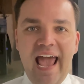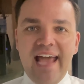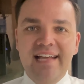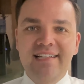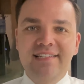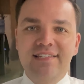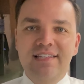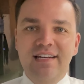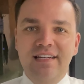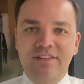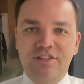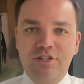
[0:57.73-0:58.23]

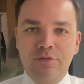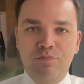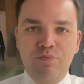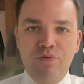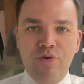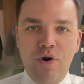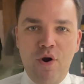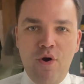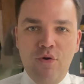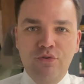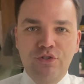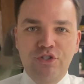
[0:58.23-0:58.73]
excellent
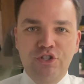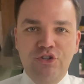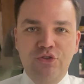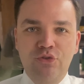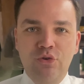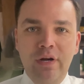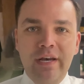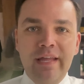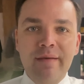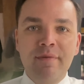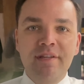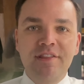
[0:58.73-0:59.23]
approach
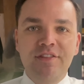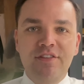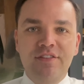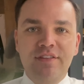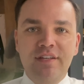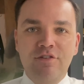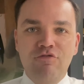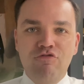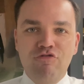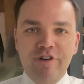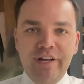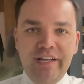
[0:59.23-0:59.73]
to limit
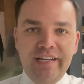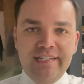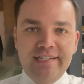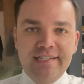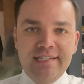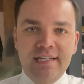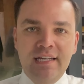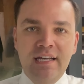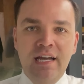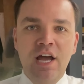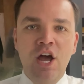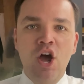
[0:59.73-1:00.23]
the
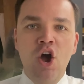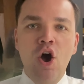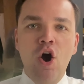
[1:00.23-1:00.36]
risk